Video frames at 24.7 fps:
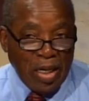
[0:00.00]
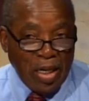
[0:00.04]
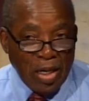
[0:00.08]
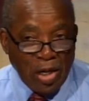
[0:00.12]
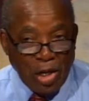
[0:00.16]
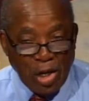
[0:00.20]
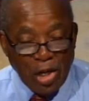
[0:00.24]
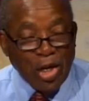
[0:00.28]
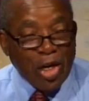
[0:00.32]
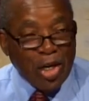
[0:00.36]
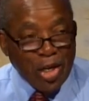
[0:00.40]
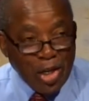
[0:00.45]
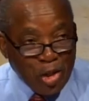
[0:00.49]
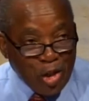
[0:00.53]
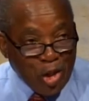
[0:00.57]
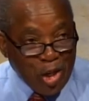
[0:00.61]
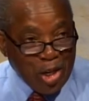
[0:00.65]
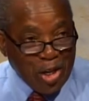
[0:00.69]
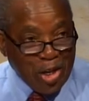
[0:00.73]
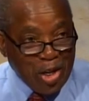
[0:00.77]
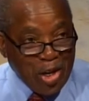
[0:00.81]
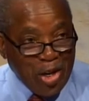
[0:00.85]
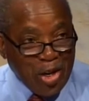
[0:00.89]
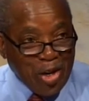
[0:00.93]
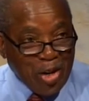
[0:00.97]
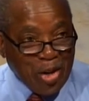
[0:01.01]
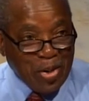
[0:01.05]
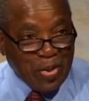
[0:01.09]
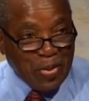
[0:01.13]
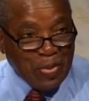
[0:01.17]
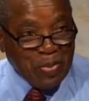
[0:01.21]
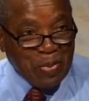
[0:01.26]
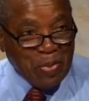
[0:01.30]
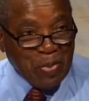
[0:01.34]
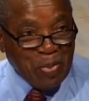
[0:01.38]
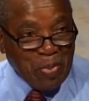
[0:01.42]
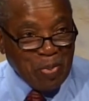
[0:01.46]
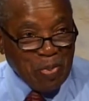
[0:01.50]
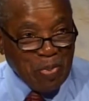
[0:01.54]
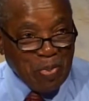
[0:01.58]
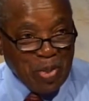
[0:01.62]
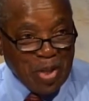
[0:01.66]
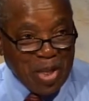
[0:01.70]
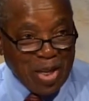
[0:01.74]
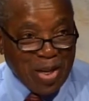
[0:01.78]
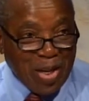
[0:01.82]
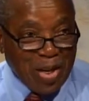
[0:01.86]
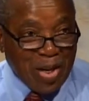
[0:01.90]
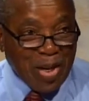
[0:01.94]
good listening ear,
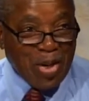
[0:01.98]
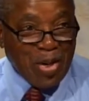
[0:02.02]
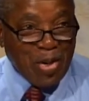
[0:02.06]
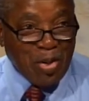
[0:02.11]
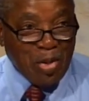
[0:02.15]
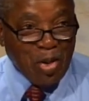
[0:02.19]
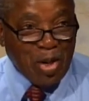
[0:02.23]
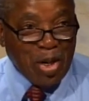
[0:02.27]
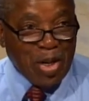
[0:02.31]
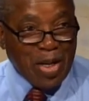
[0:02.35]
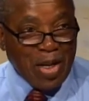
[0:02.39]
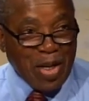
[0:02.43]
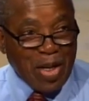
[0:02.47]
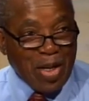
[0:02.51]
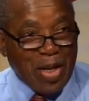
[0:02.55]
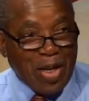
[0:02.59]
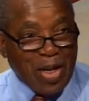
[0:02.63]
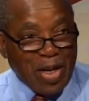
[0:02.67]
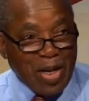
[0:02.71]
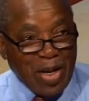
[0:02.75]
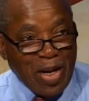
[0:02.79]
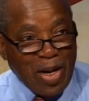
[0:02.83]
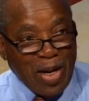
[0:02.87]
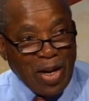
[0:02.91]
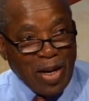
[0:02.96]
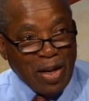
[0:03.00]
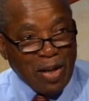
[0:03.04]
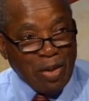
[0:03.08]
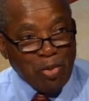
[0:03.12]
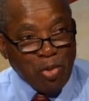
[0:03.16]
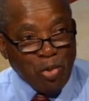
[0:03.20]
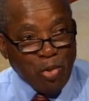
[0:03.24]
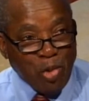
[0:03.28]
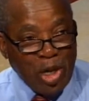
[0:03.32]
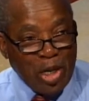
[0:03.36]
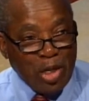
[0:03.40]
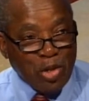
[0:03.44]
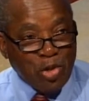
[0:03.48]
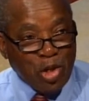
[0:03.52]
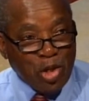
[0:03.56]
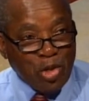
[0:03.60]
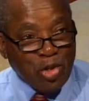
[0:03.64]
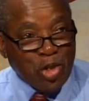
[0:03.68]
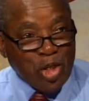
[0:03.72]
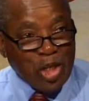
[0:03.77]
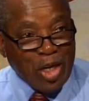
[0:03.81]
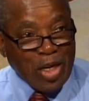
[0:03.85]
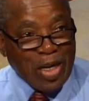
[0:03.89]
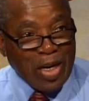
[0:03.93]
wherein that I'm willing to
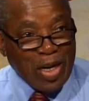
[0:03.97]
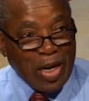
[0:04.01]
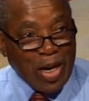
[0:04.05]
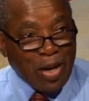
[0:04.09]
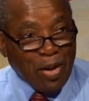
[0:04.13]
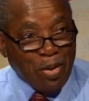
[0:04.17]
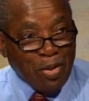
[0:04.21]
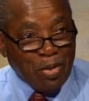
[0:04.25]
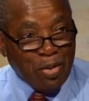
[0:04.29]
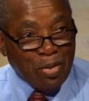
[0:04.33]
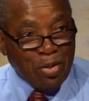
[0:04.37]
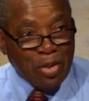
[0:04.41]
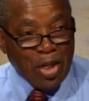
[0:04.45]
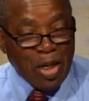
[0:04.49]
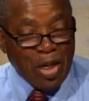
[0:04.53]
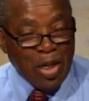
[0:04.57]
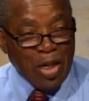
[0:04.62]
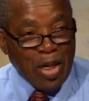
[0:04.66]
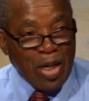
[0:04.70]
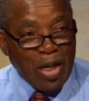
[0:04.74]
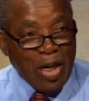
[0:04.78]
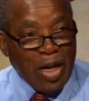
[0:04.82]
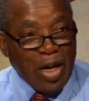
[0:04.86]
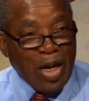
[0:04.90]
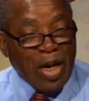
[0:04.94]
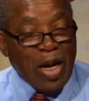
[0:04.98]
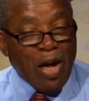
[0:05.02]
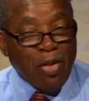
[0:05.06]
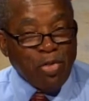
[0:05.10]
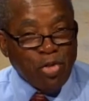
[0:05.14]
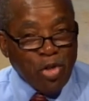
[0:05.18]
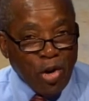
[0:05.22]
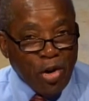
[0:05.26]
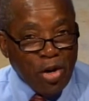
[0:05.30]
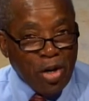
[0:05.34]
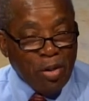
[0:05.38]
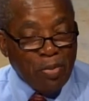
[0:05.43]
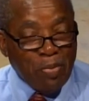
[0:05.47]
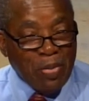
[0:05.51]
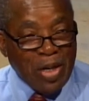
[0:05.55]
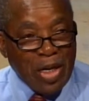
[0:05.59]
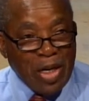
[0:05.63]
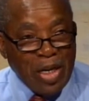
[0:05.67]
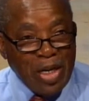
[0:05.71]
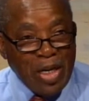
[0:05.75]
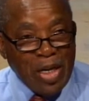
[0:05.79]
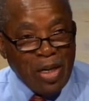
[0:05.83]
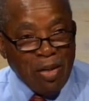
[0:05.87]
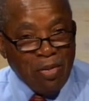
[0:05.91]
sit down. And I thoroughly
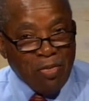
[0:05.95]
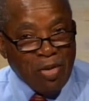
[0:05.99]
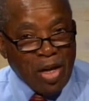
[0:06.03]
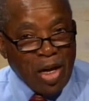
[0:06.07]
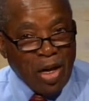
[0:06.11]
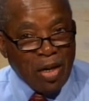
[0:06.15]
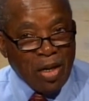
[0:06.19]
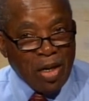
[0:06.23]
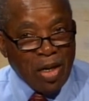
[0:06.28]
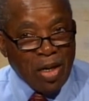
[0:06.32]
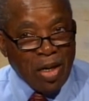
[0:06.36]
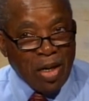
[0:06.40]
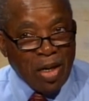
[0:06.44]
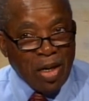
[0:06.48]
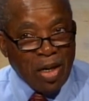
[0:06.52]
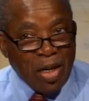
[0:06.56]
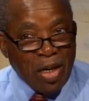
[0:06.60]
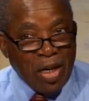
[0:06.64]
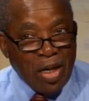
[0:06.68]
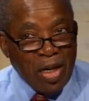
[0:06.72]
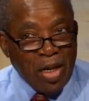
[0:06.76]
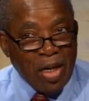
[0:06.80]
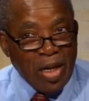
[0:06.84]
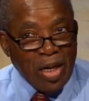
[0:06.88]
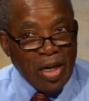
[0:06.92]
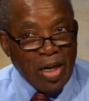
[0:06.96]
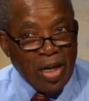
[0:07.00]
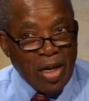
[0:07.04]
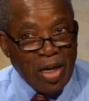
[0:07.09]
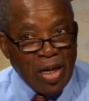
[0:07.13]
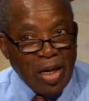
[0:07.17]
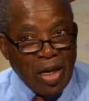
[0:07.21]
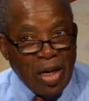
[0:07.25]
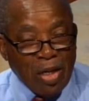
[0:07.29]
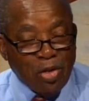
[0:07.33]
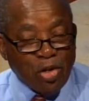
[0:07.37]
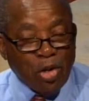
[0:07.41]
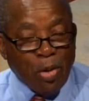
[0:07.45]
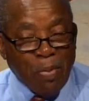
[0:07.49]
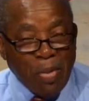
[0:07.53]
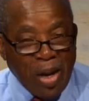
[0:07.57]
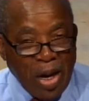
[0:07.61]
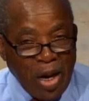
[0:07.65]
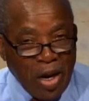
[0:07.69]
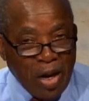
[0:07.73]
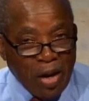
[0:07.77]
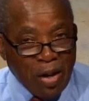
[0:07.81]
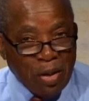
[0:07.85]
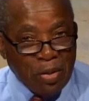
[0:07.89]
believe that as a
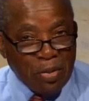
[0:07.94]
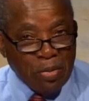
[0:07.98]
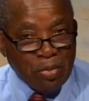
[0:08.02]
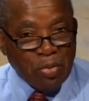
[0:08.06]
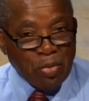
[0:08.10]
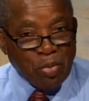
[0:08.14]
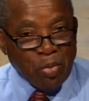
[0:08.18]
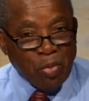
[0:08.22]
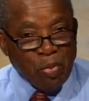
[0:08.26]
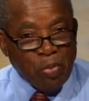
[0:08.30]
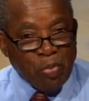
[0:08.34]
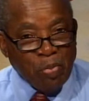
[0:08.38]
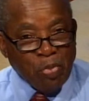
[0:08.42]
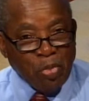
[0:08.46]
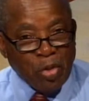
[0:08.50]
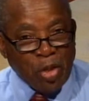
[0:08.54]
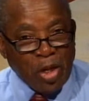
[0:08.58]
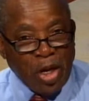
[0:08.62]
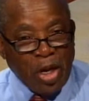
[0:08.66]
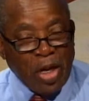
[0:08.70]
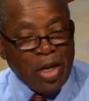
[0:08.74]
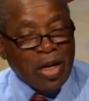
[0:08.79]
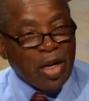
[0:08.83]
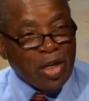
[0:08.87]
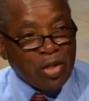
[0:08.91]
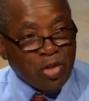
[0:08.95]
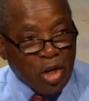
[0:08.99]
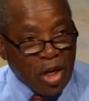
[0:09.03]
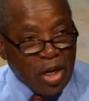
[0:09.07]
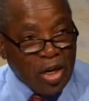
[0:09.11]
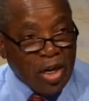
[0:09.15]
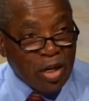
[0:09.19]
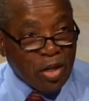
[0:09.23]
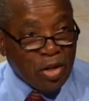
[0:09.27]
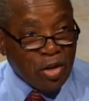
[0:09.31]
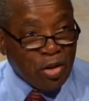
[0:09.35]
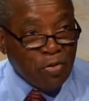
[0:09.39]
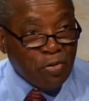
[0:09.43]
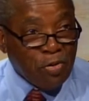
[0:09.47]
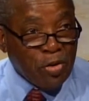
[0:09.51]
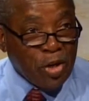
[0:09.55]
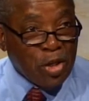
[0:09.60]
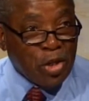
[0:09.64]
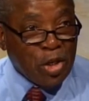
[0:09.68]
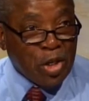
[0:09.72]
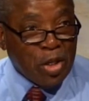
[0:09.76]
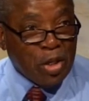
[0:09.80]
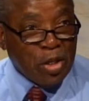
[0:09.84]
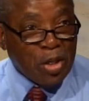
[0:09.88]
mayor and as elected
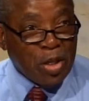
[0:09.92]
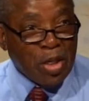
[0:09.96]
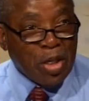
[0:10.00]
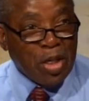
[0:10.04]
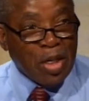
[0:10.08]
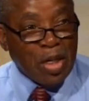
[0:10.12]
official,